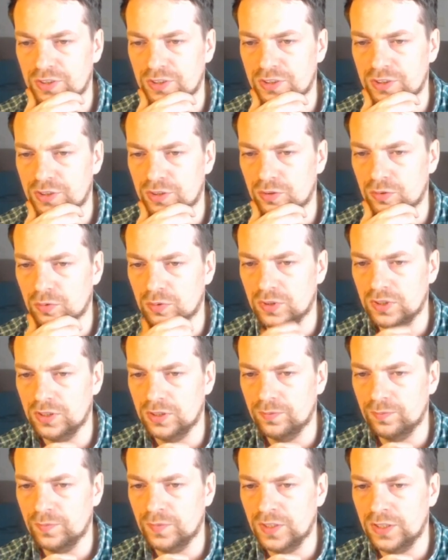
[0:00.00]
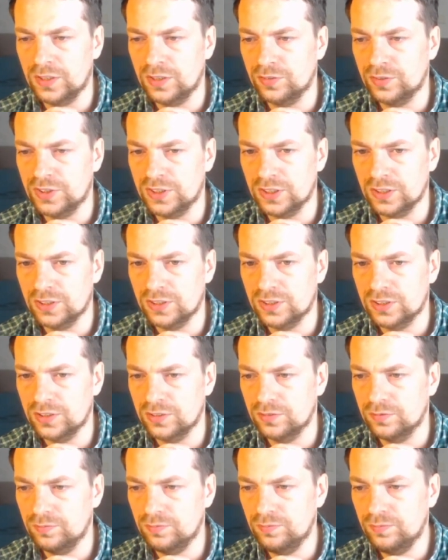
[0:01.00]
So knight f6,
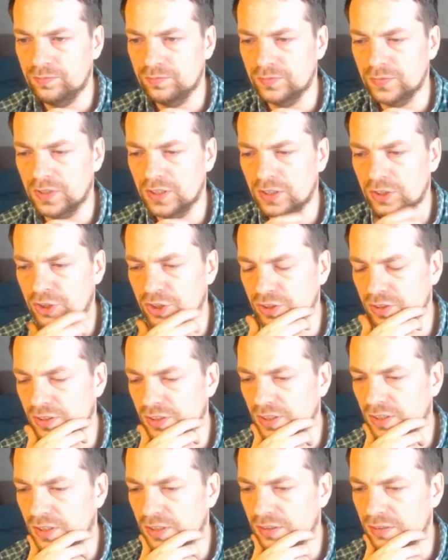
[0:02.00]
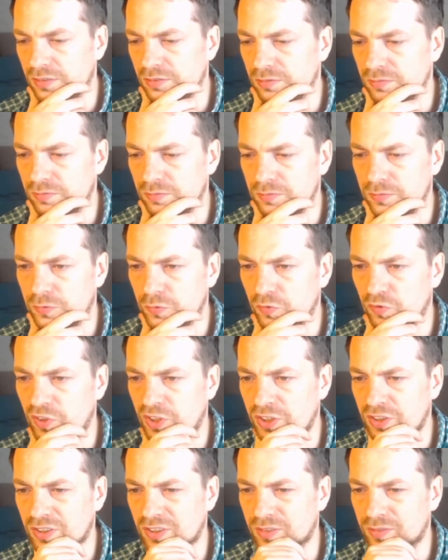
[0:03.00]
actually a
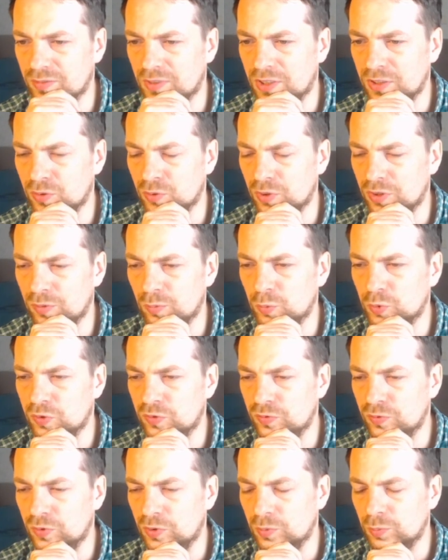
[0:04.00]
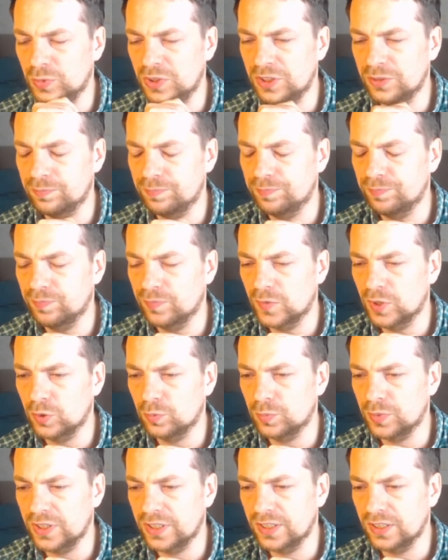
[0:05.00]
very annoying move for me to
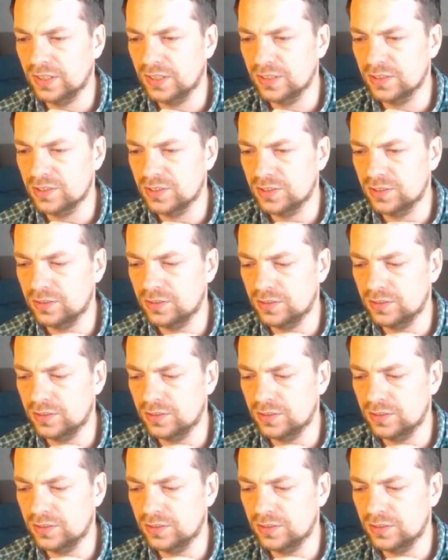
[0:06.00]
play against,